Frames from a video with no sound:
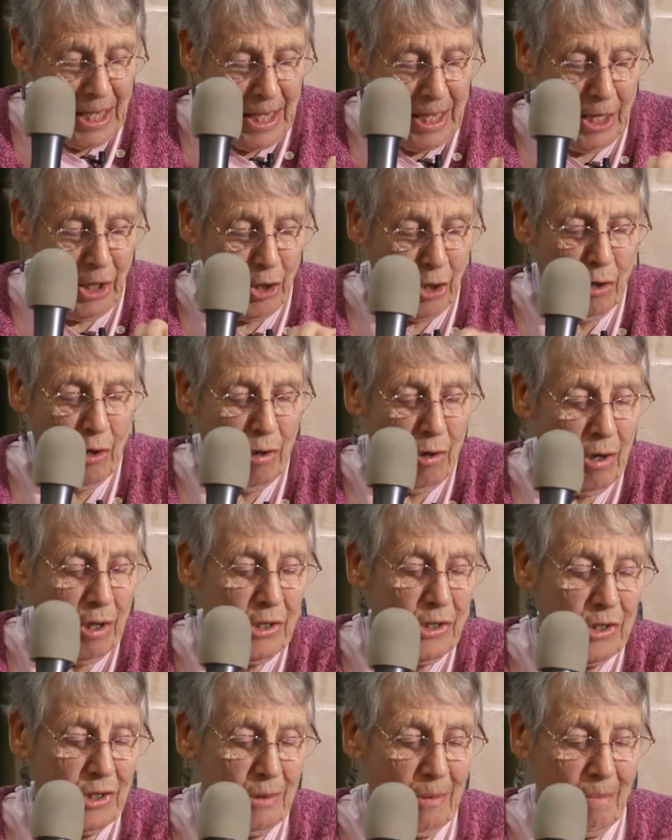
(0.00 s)
and of
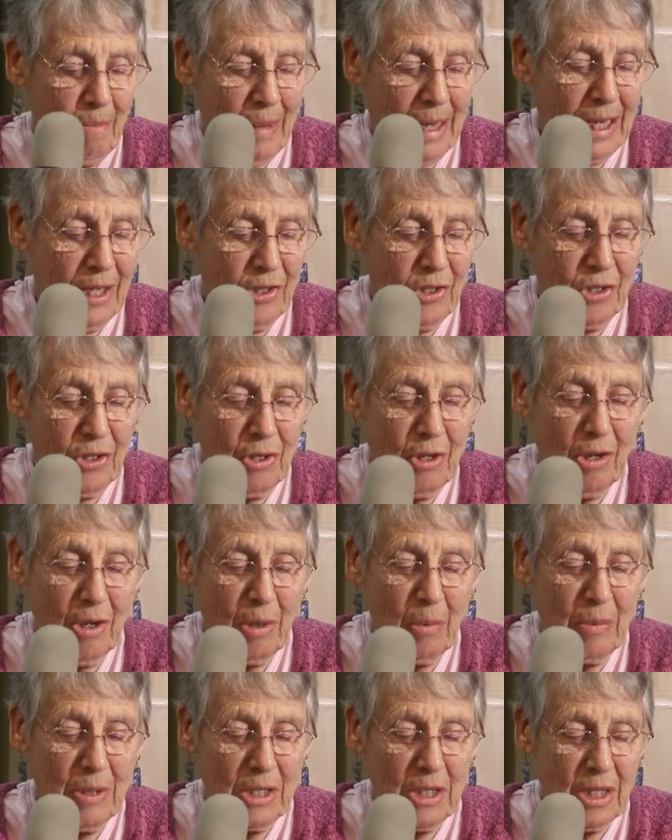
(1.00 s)
course,
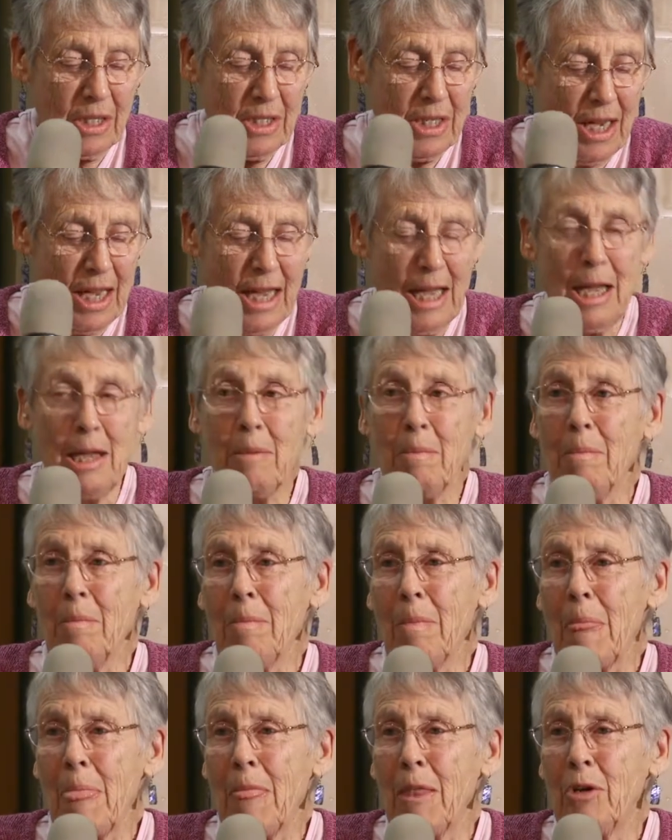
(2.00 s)
Manzanar was a
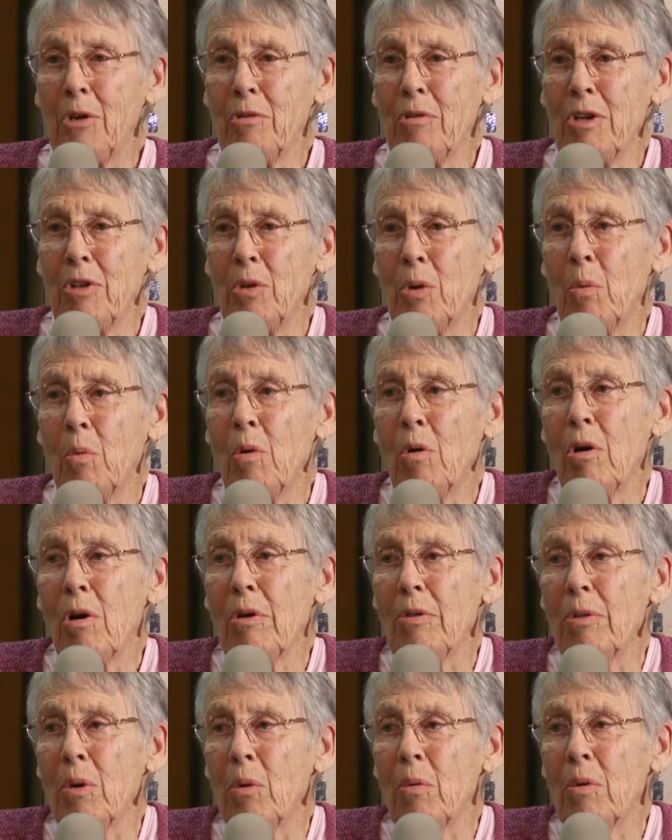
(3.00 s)
time during the
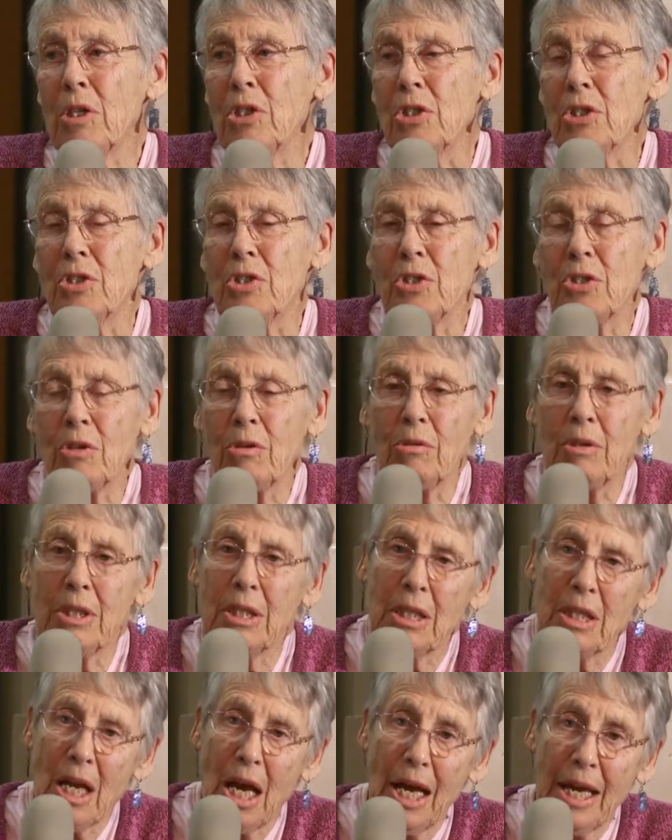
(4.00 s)
war that wasn't so
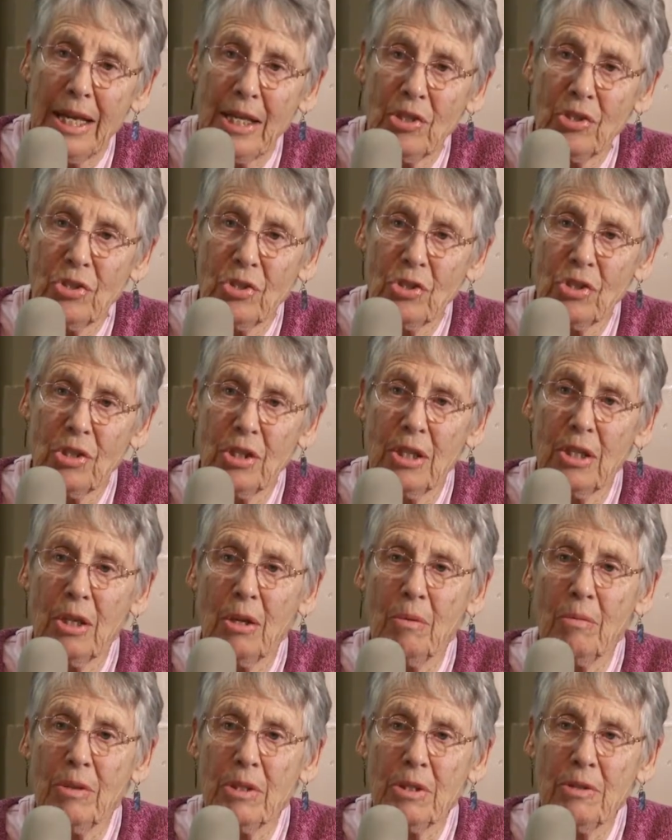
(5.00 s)
nice. You
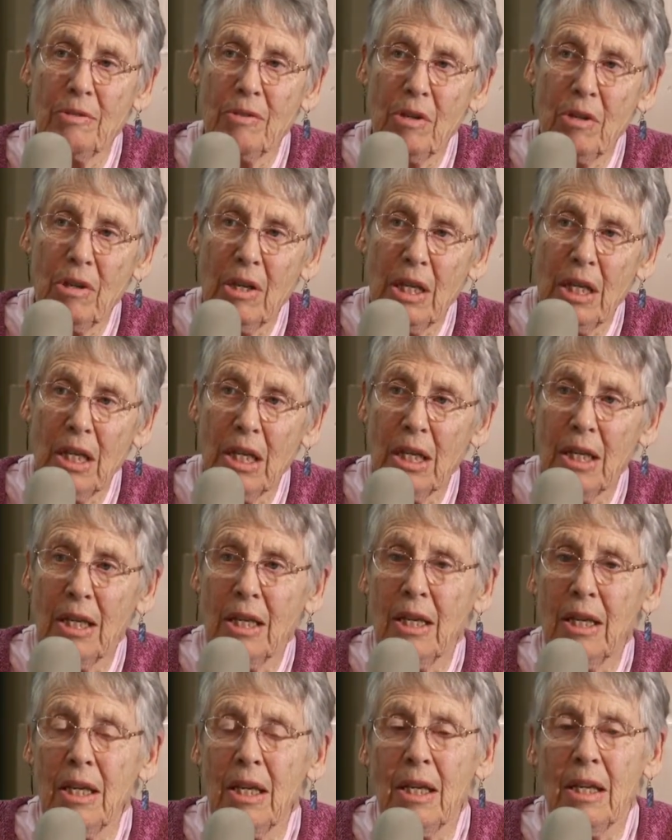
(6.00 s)
know, it was very,
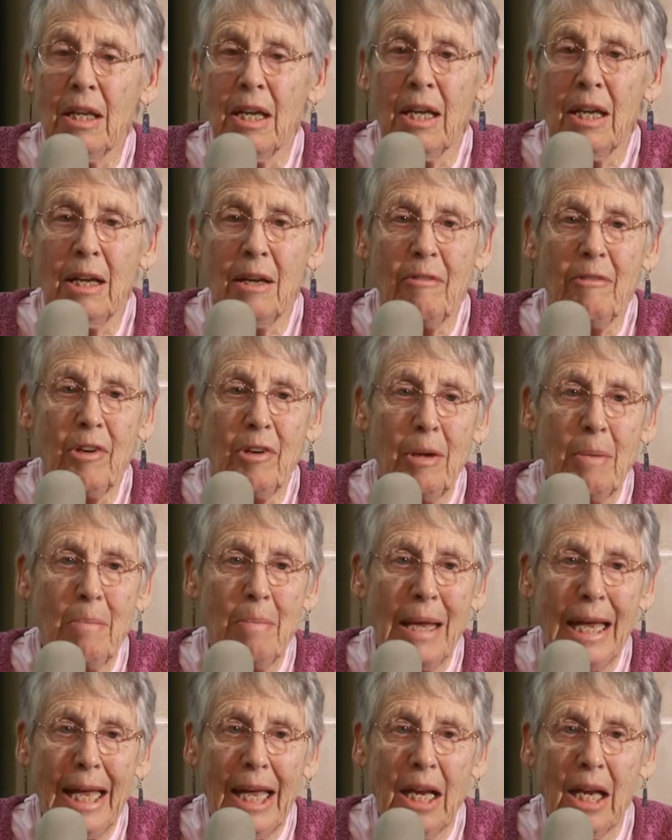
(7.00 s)
a very
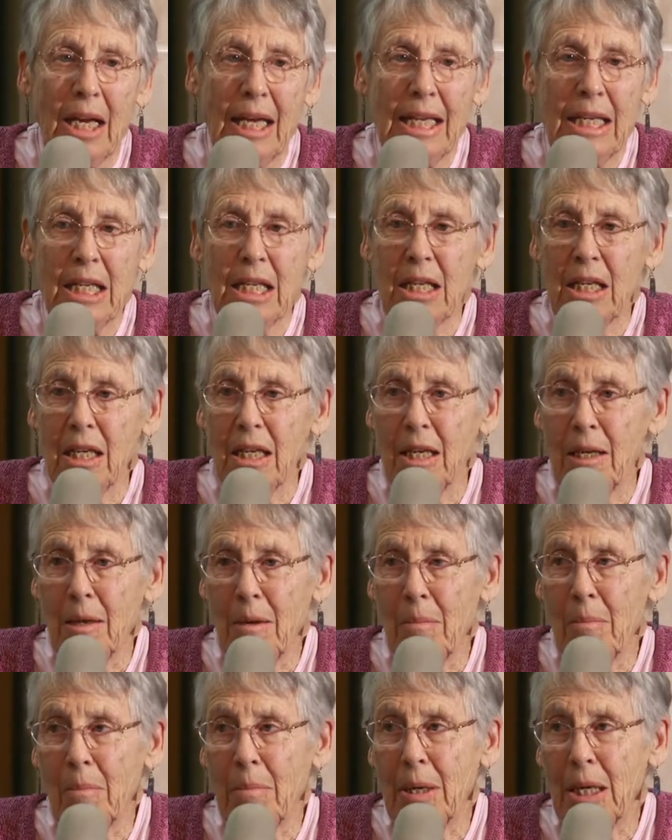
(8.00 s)
bad idea,
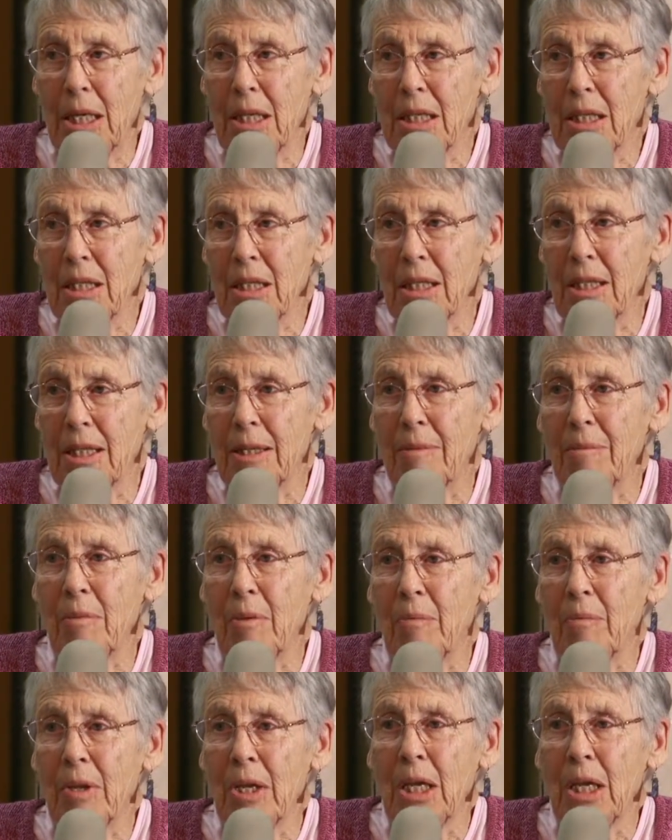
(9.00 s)
but um,